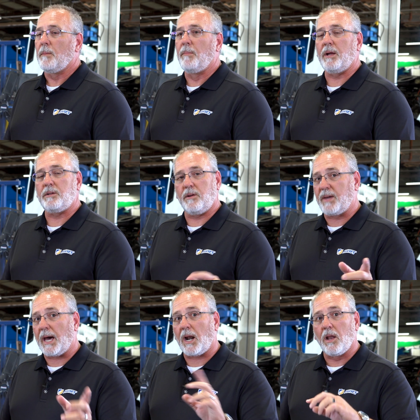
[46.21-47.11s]
But you've
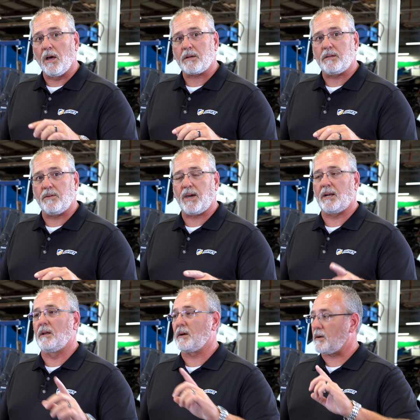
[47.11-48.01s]
got to look. You've got
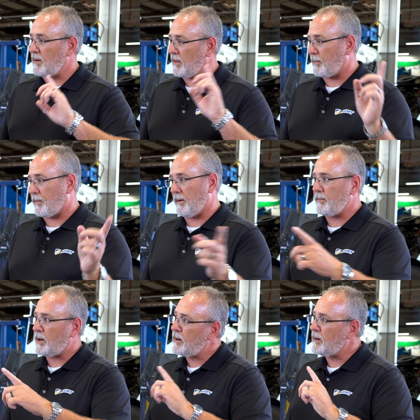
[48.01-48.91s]
to look around the
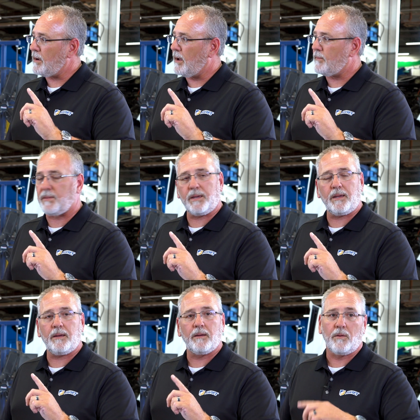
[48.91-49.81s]
perimeter of
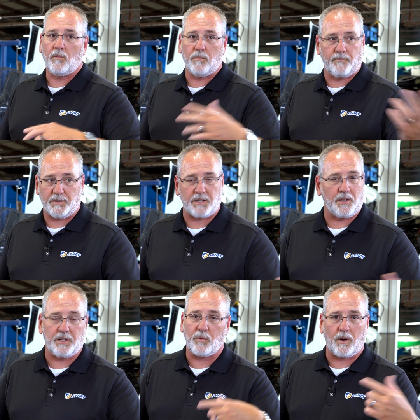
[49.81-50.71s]
the
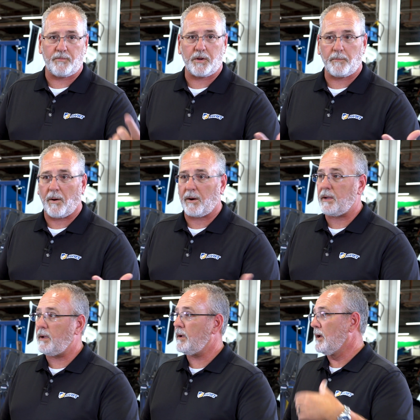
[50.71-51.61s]
facility, wherever you're
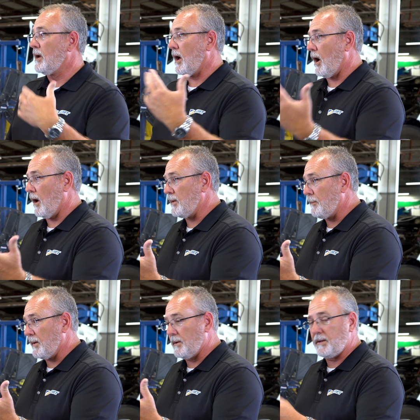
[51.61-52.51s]
parking, on the
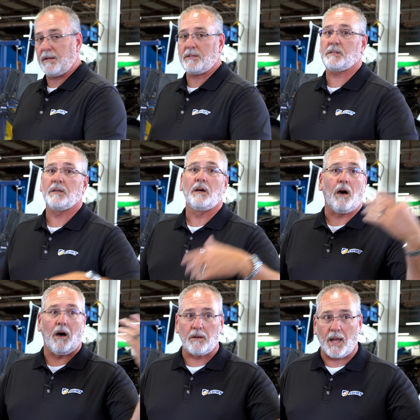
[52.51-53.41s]
buildings,
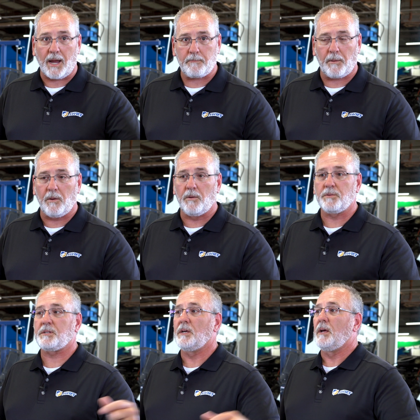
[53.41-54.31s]
on light
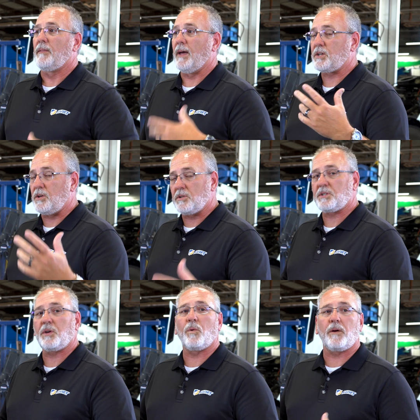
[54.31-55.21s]
poles. That's
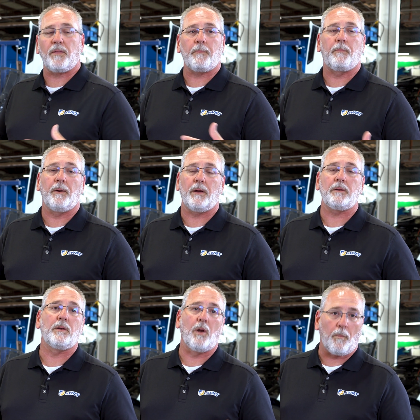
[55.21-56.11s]
usually where they put
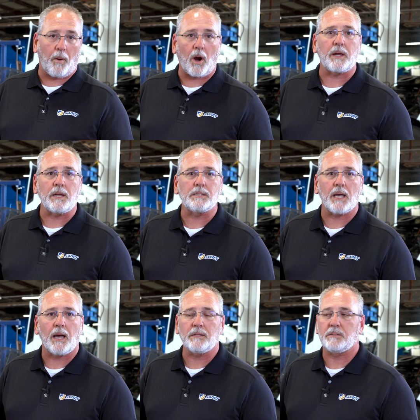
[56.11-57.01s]
no parking
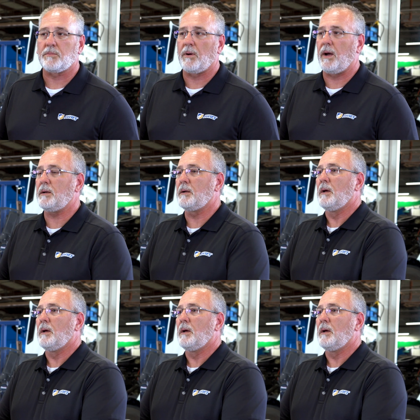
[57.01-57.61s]
signs, right?